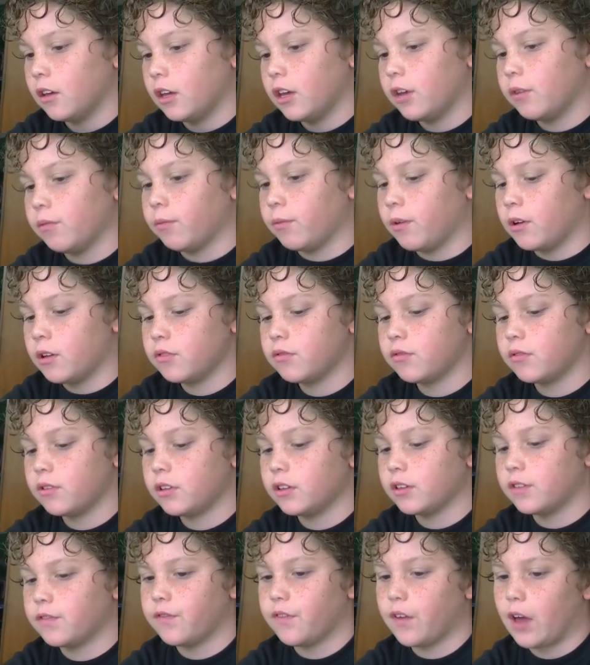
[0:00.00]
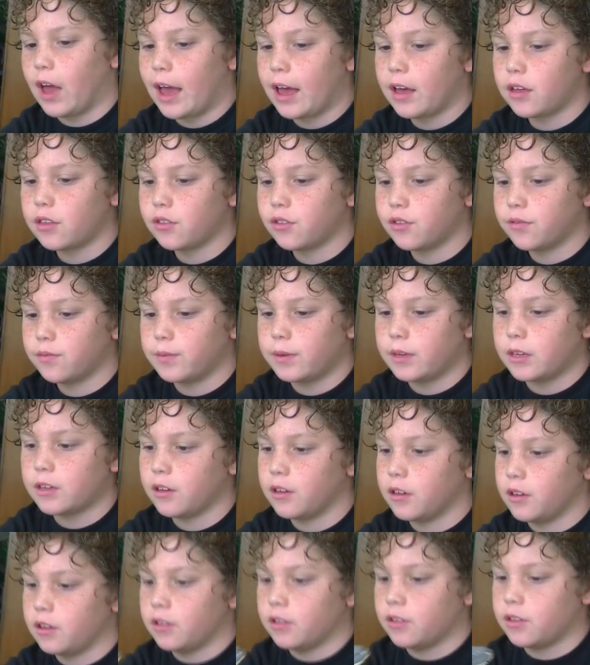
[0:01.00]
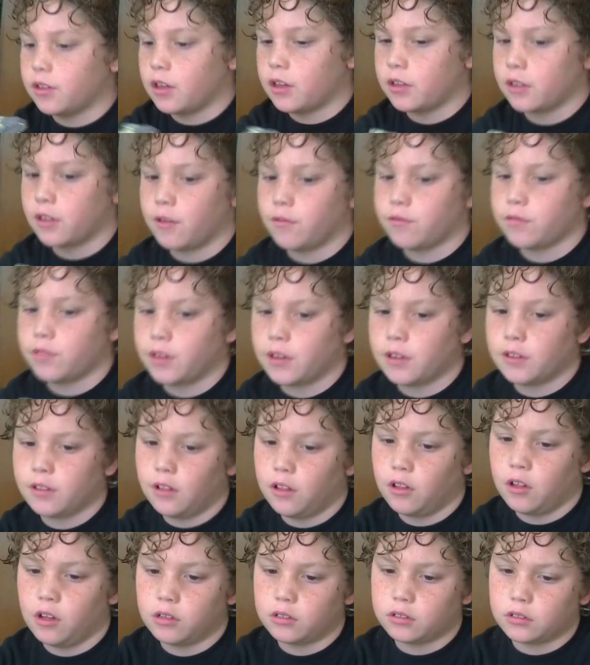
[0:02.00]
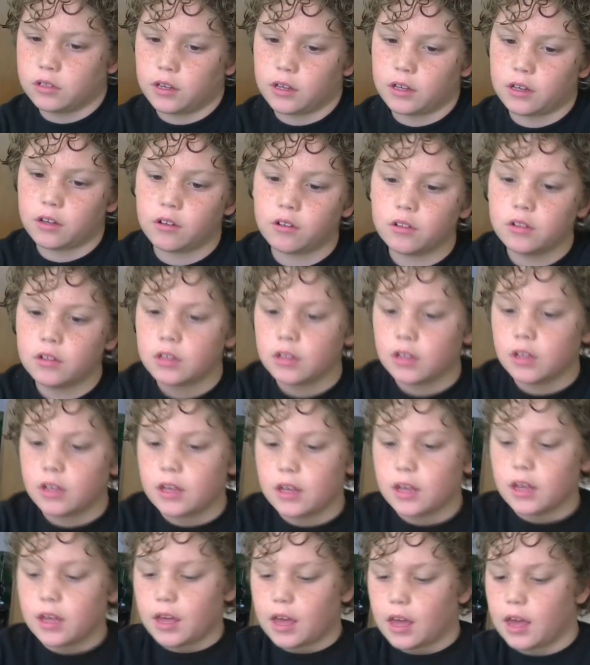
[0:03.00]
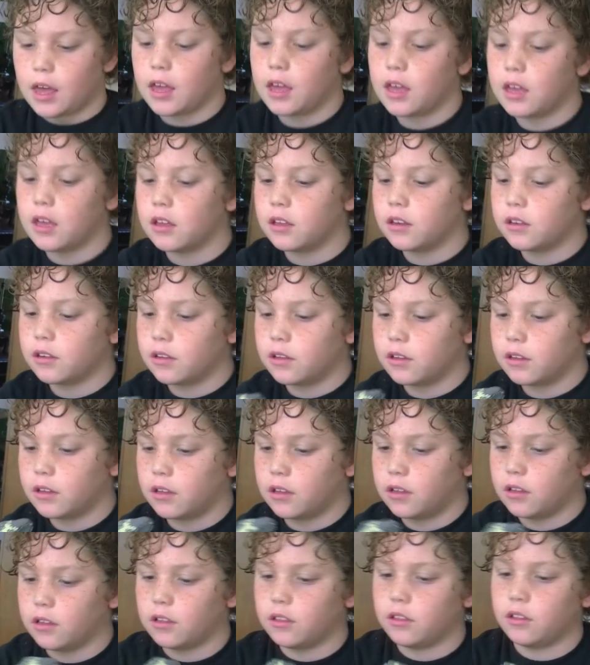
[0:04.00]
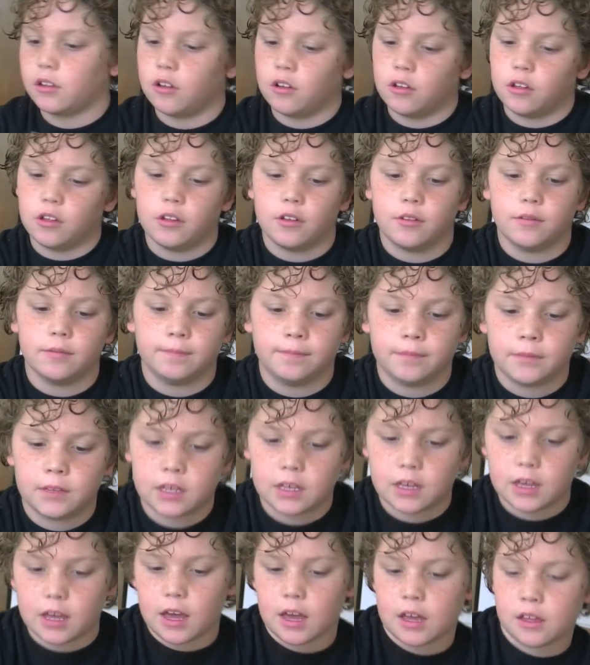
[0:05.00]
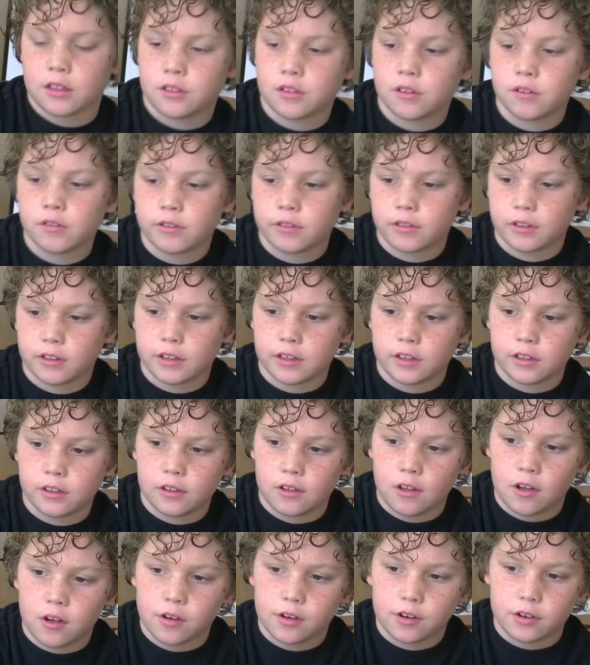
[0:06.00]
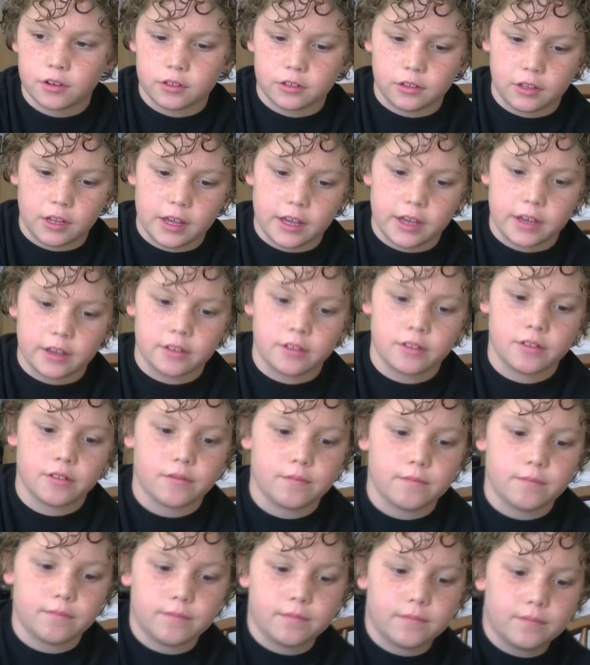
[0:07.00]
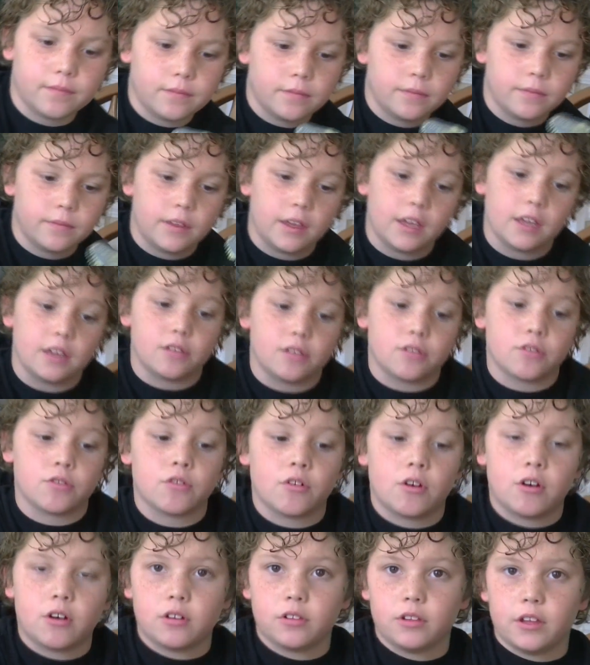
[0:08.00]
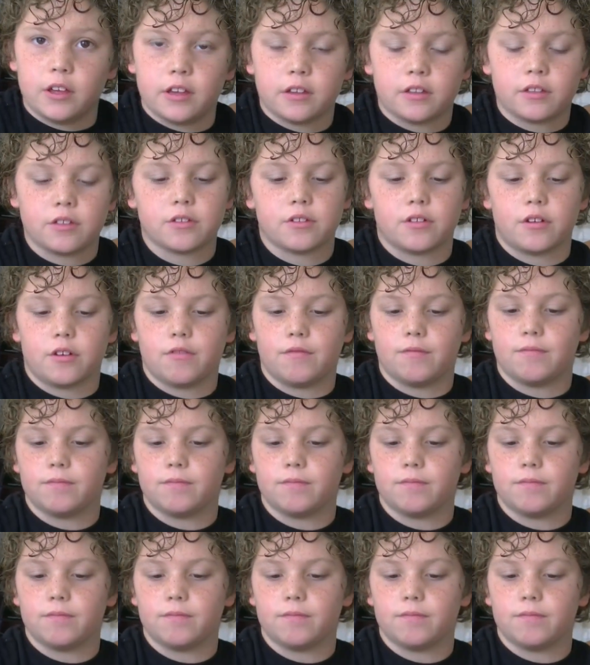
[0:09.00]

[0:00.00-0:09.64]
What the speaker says: it runs really fast because, as I was saying, the long tail, and he has usually long legs and strong legs. So,